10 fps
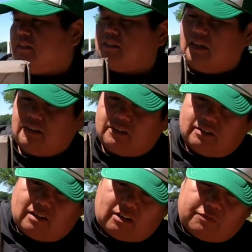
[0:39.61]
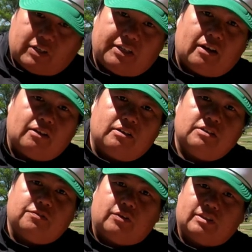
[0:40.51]
It's $100,
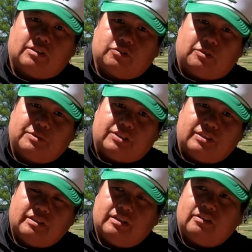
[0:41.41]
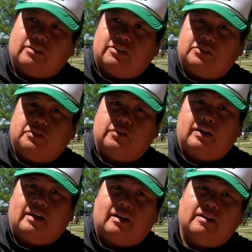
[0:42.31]
$150 for the subscription. You could do
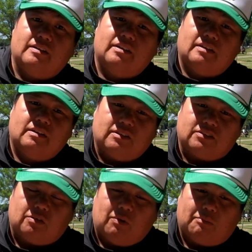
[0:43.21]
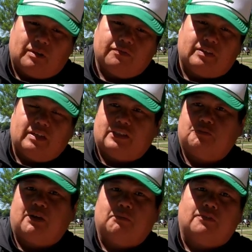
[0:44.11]
the just the one monthly and
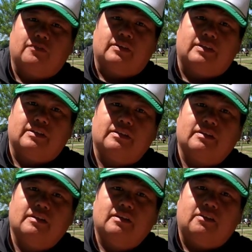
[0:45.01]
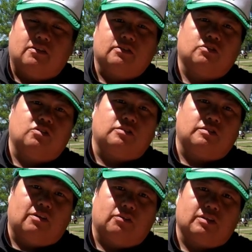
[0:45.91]
just pay monthly. No,
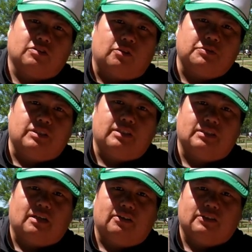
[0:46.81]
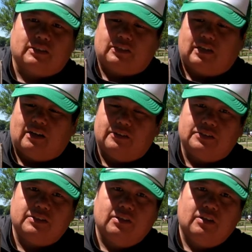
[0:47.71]
no subscription, it's
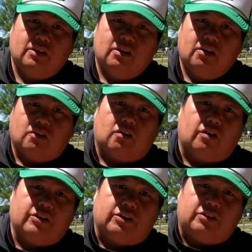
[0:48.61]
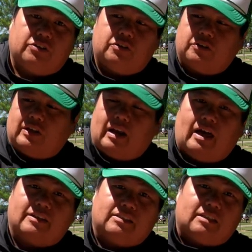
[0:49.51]
$160. Or you could do the
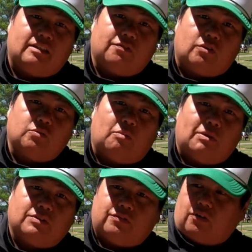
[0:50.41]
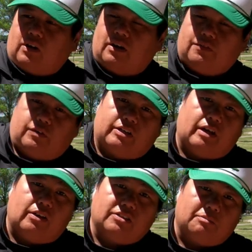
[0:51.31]
locked in for 12 months for
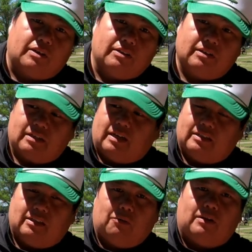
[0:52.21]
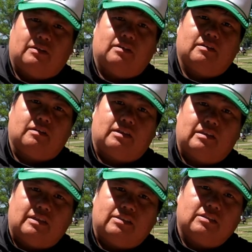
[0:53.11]
$150 a month. And I did the one, the
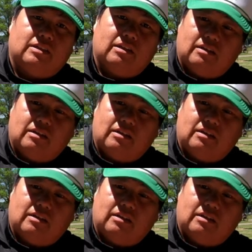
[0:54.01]
Elite